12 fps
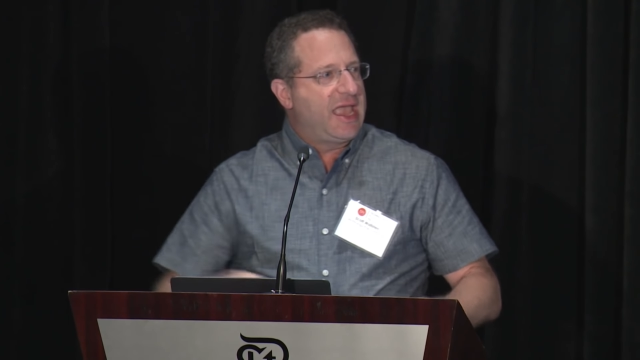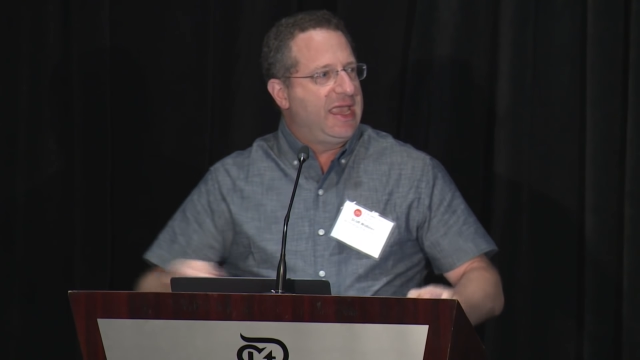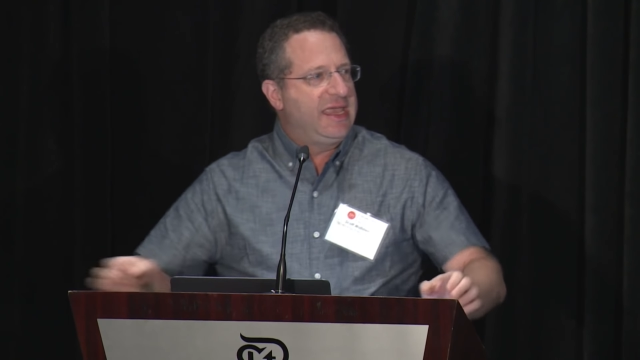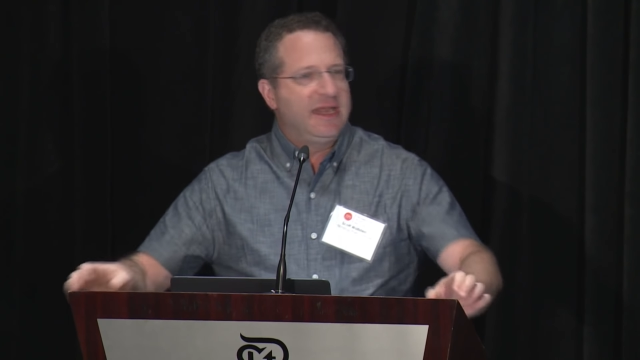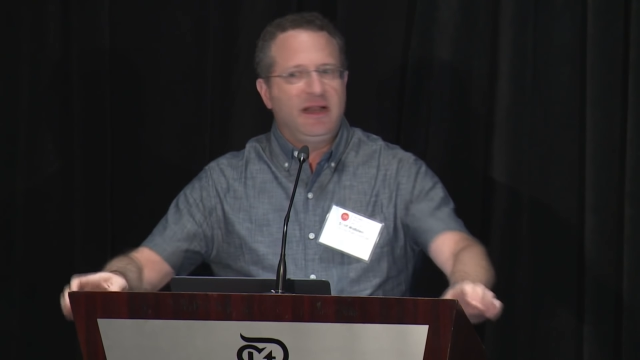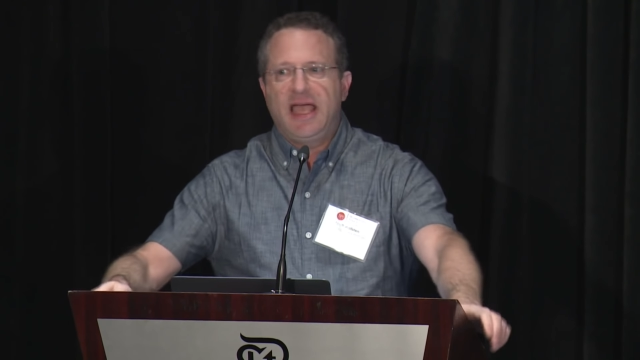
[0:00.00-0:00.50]

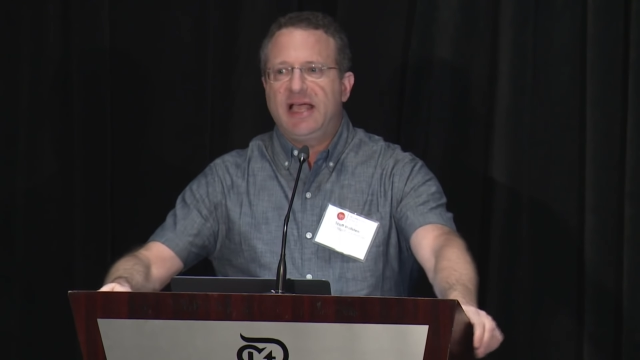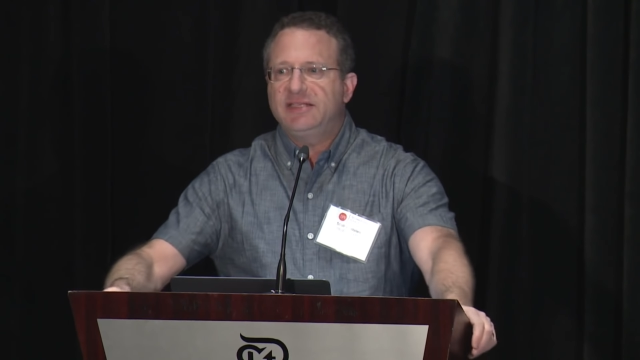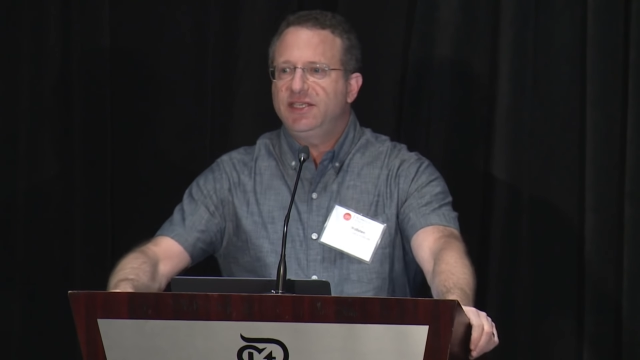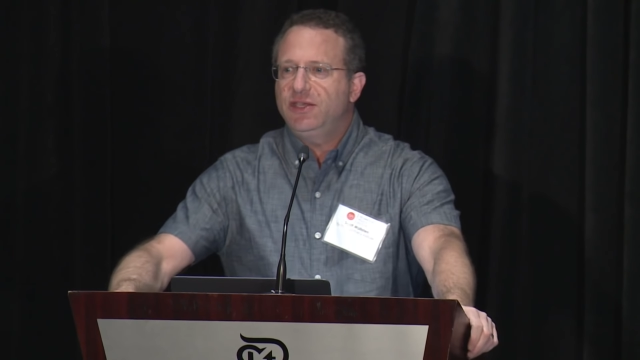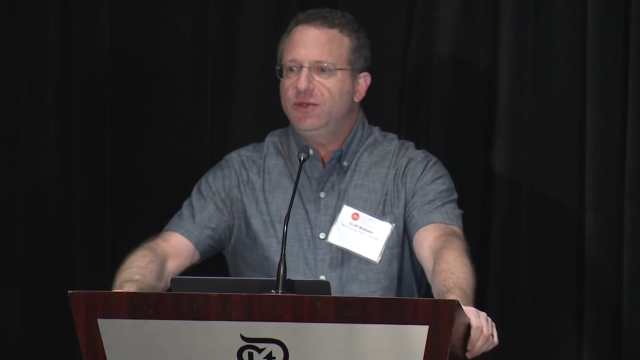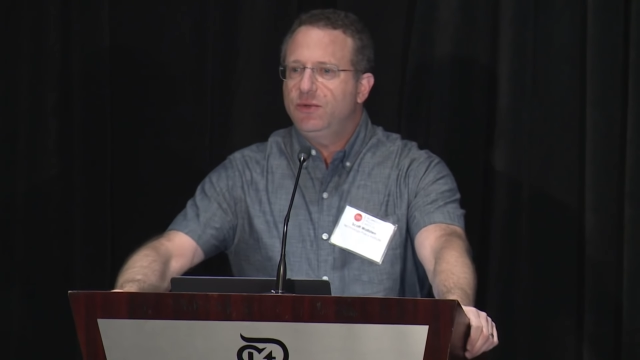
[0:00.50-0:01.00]
It'll
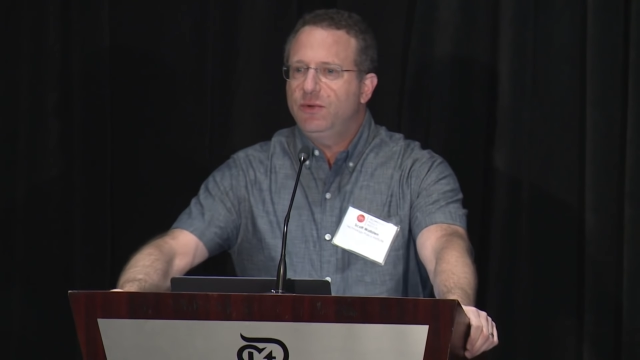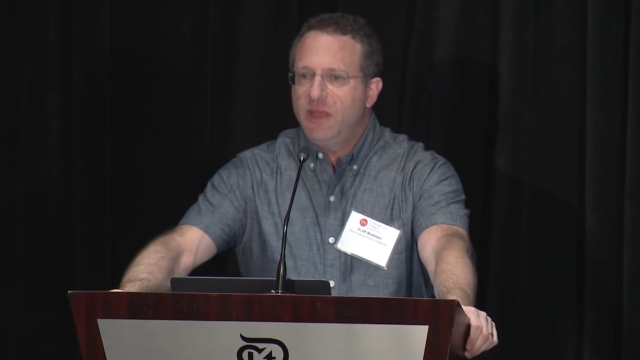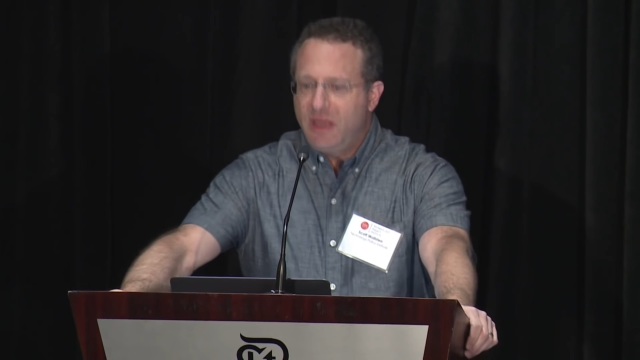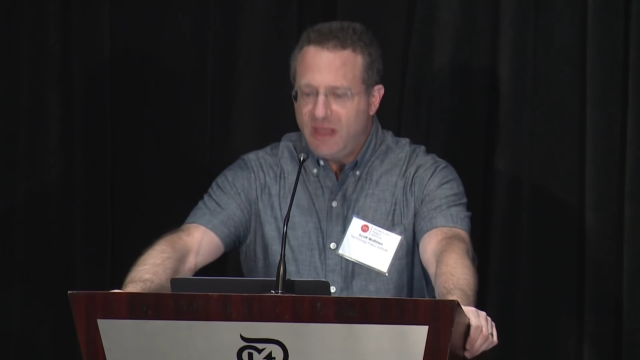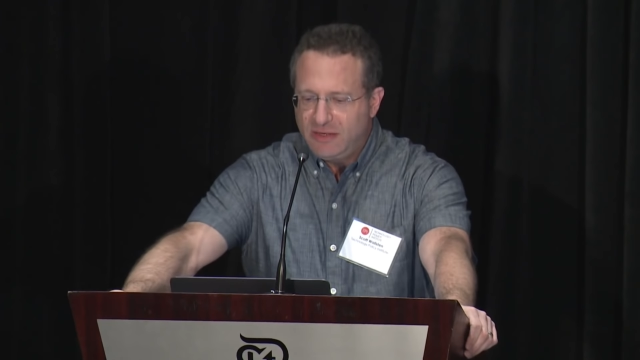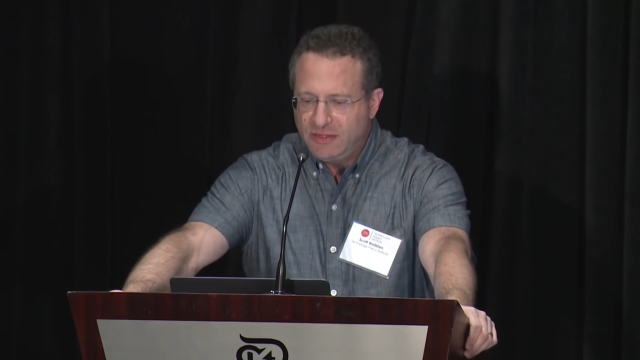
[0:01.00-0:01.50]
ask you
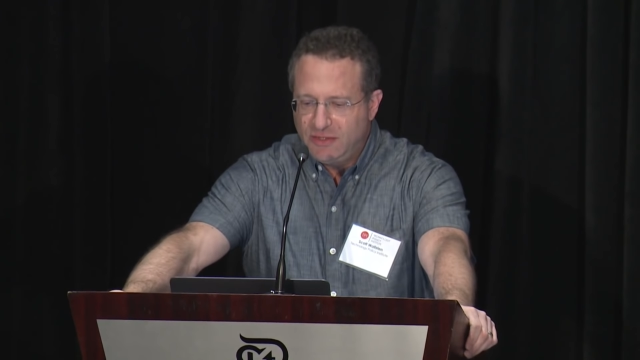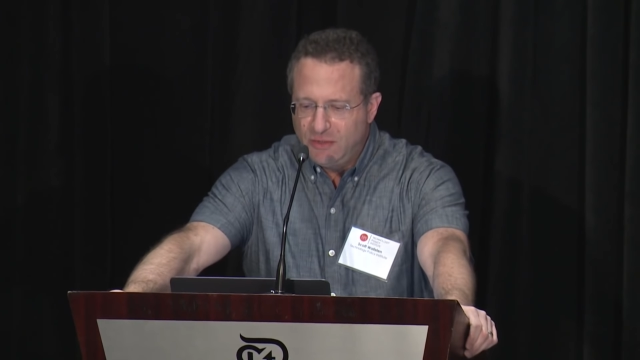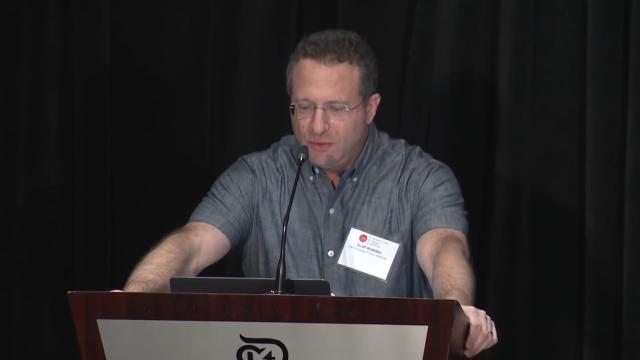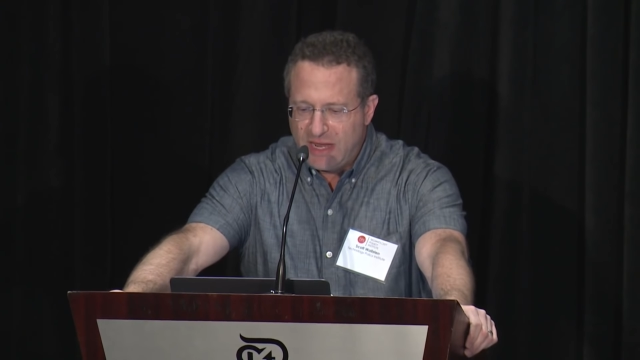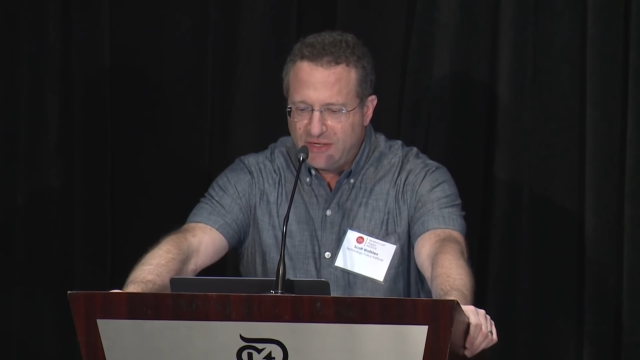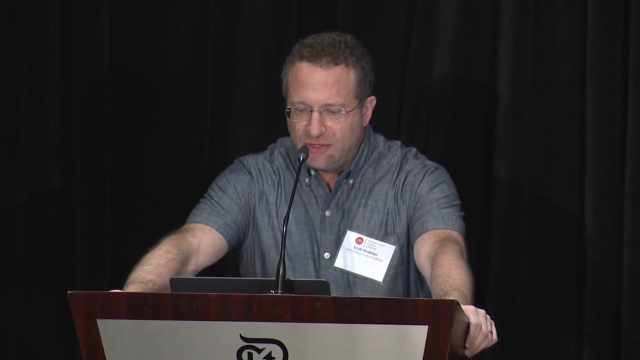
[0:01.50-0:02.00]

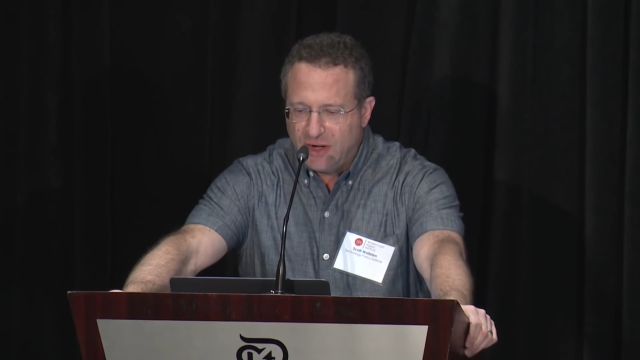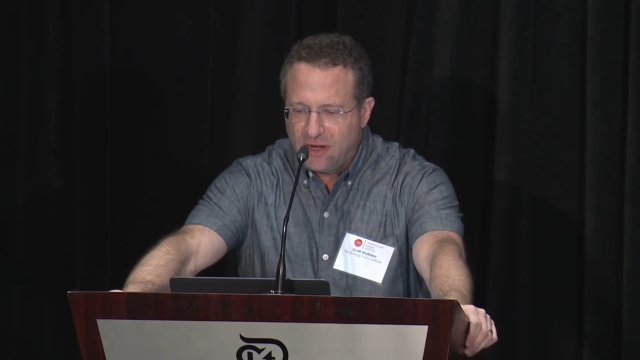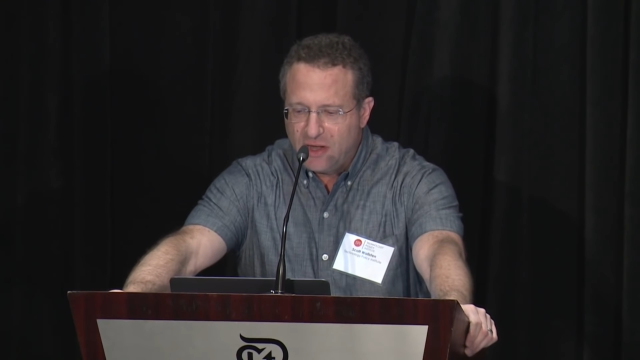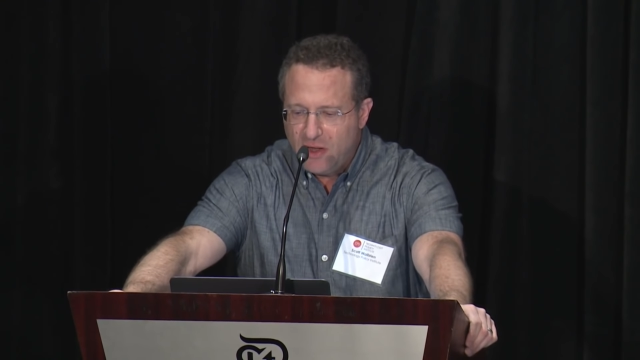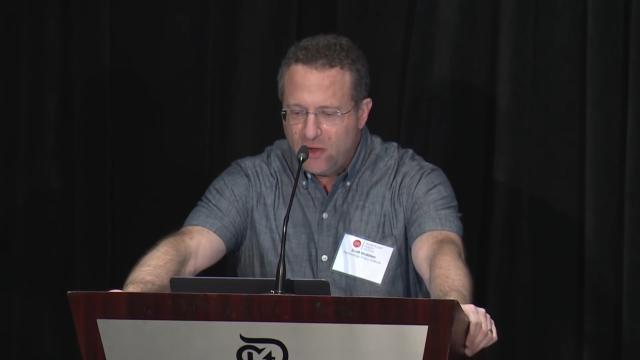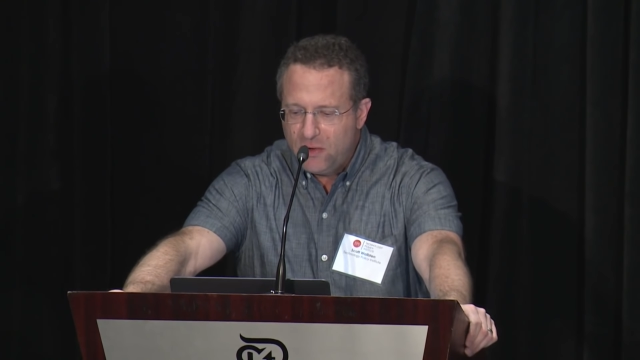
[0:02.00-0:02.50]
to enter a
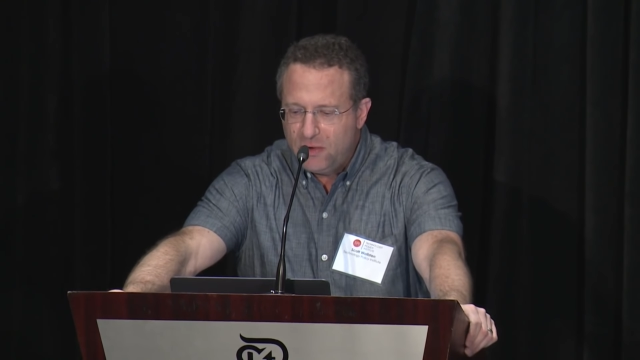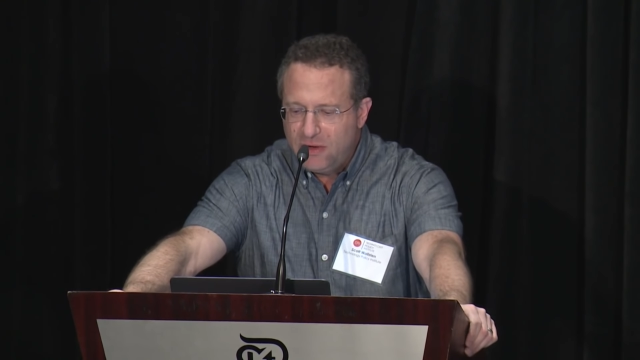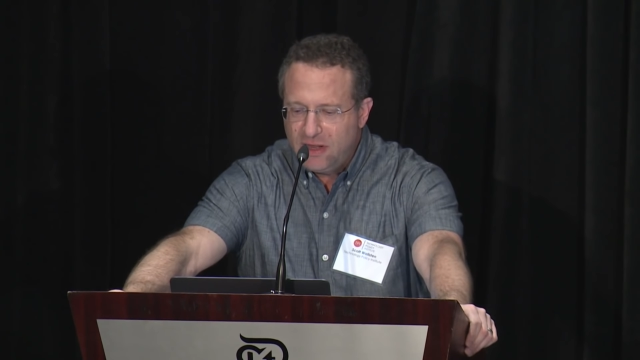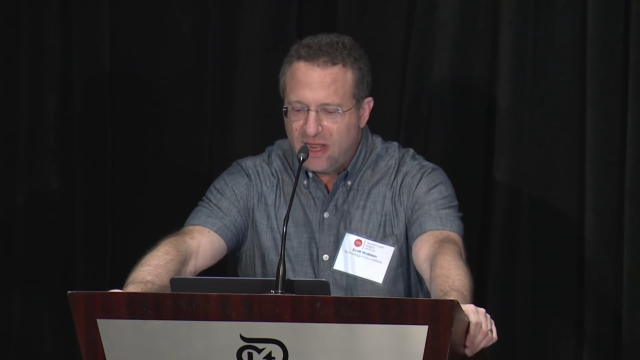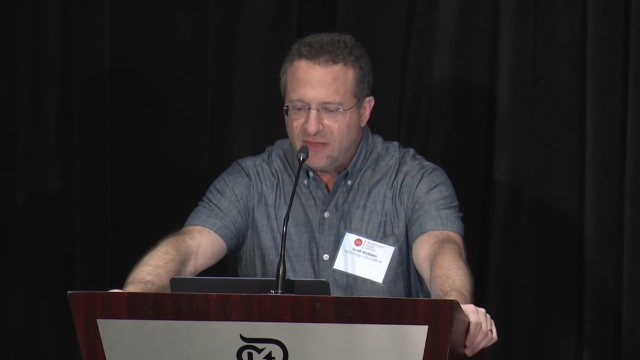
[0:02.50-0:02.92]
code,